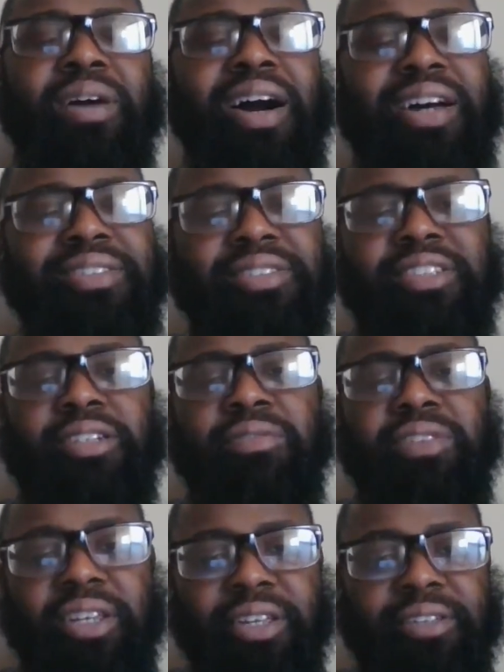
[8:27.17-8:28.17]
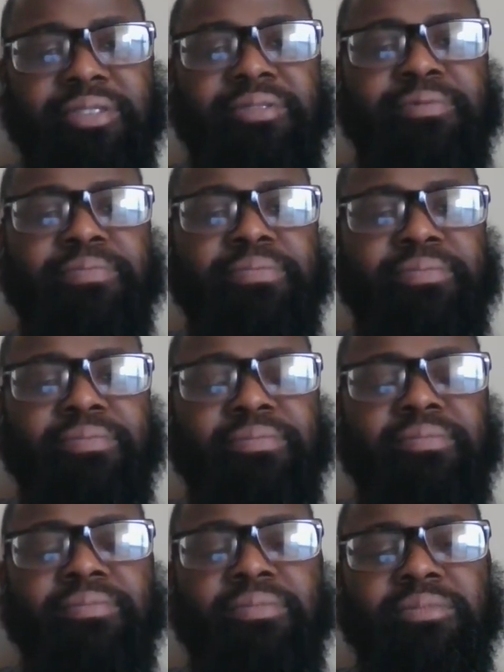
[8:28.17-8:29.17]
positivity.
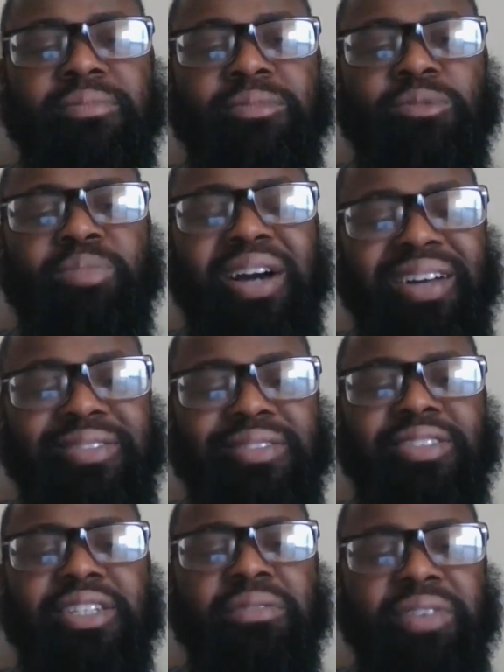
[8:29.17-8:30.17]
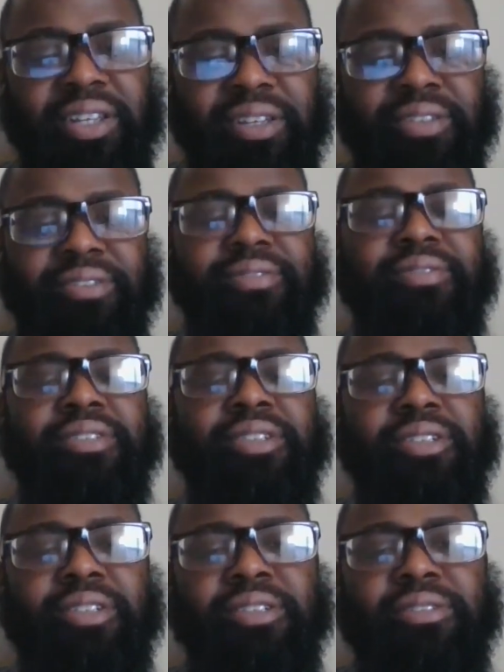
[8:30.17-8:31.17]
Positivity.
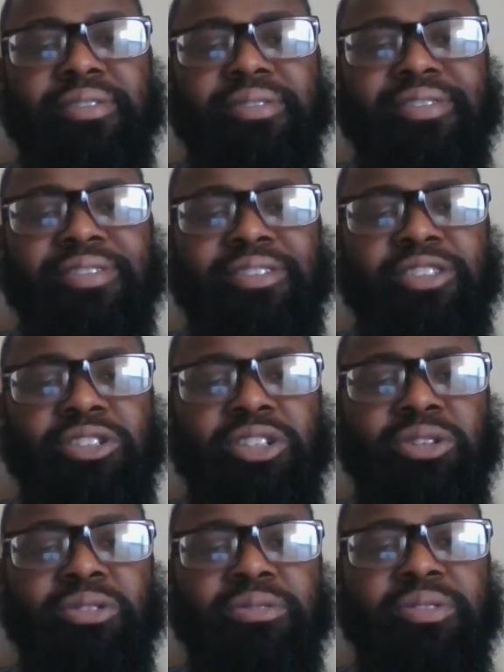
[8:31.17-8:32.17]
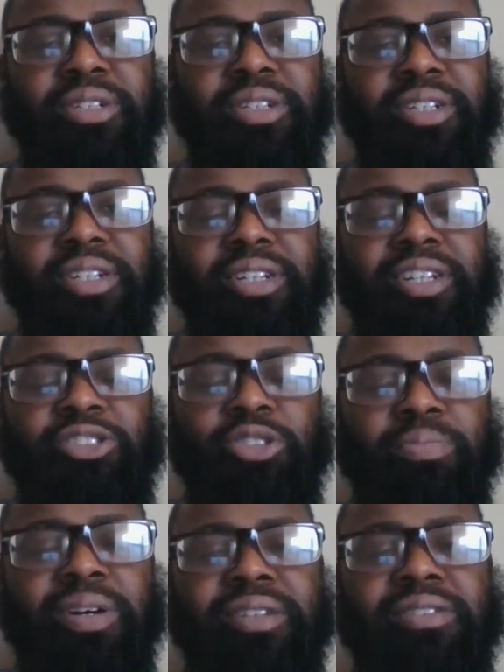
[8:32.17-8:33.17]
You know, let
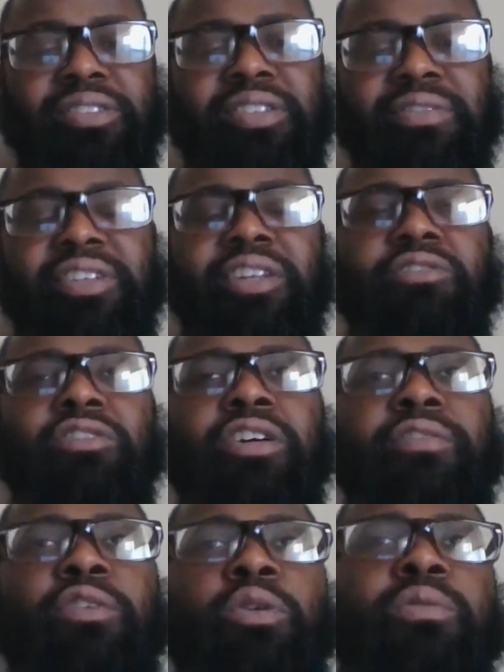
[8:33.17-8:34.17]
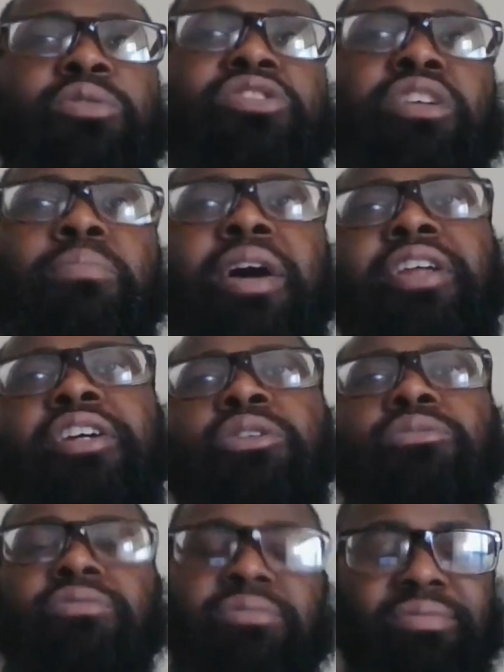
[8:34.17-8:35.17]
your positivity rub on somebody
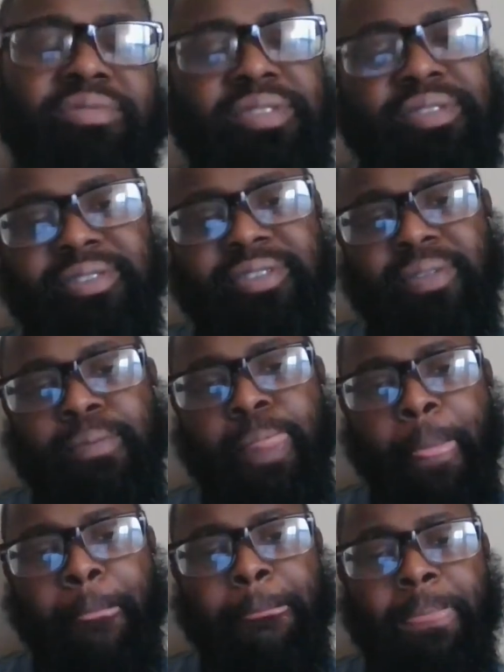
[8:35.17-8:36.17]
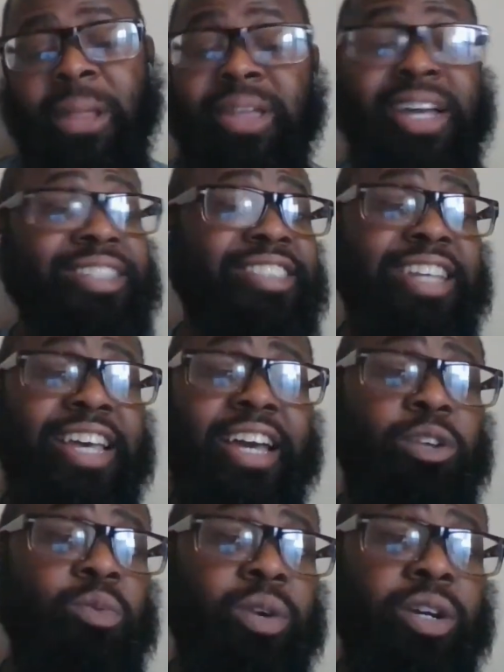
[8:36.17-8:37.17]
else. Now, that's
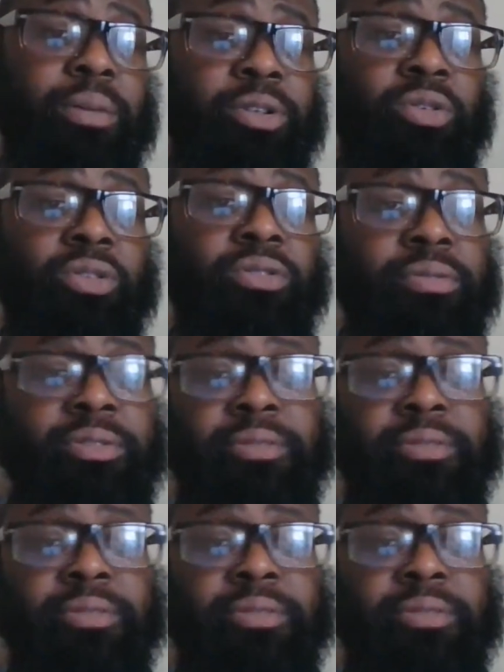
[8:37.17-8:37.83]
exactly what I'm doing.